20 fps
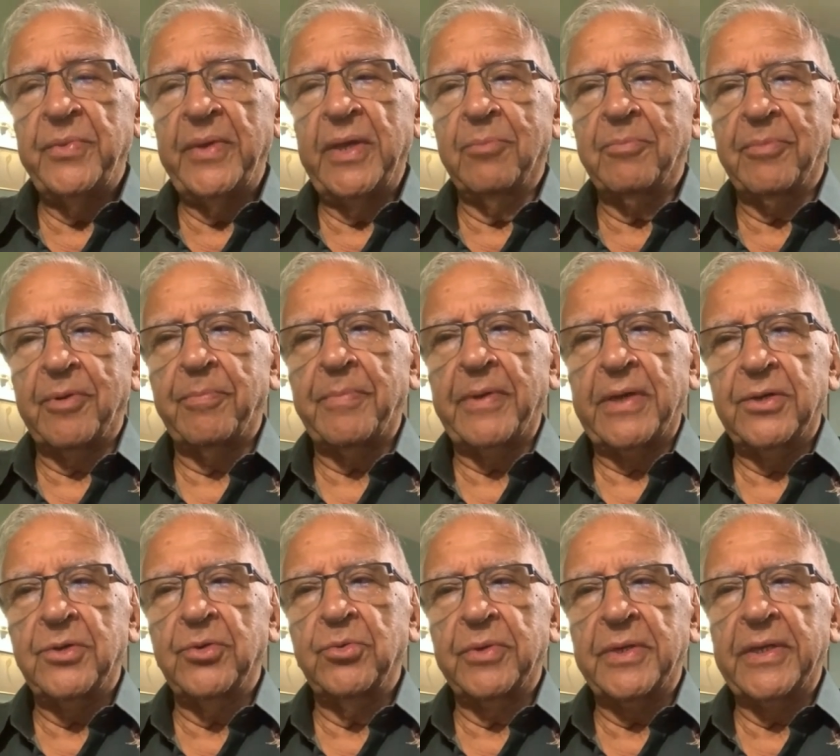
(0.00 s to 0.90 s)
we are
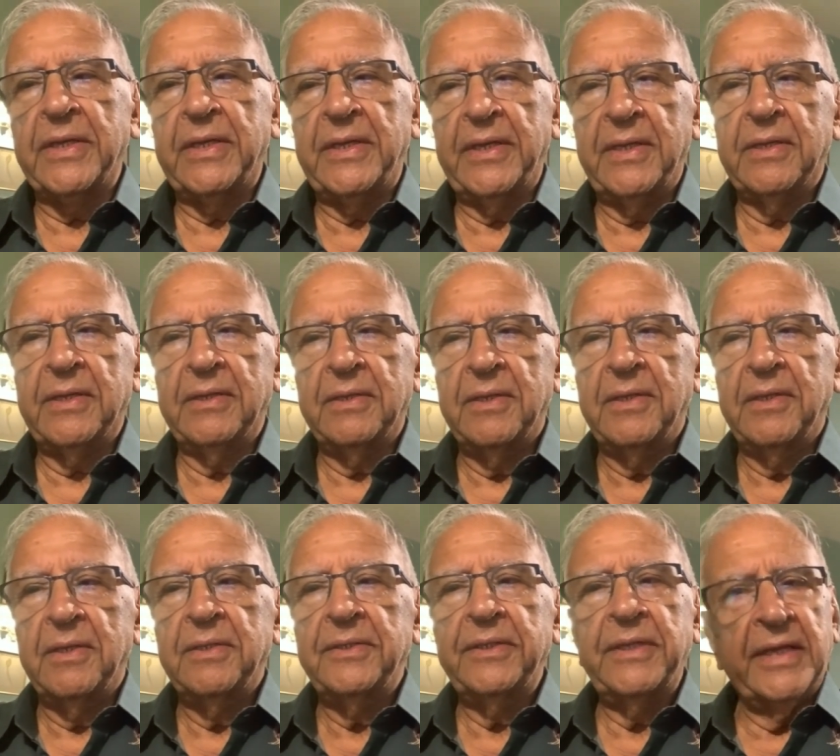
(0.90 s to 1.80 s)
prepared to take
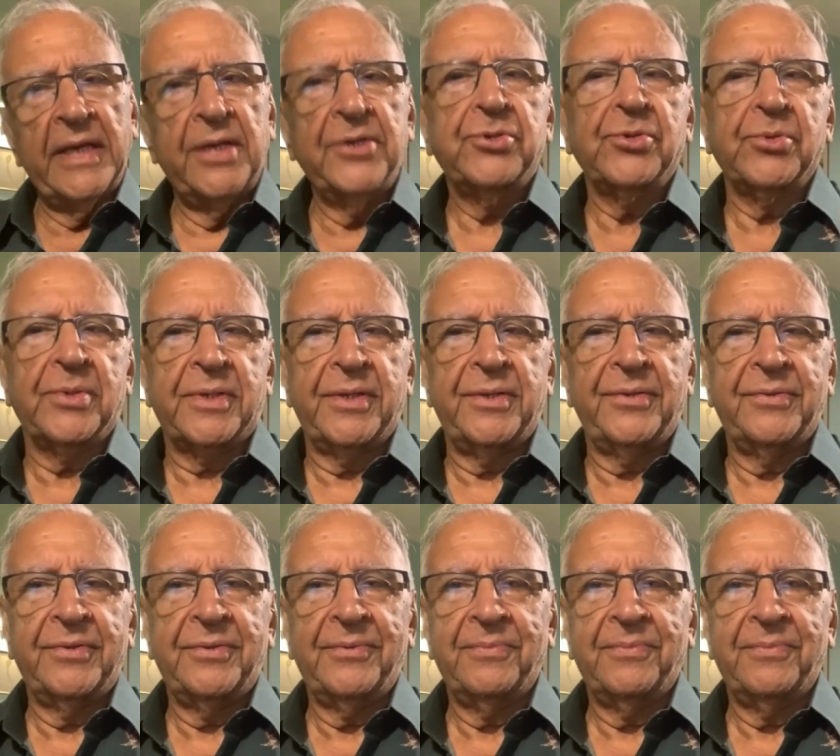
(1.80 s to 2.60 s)
the casualties.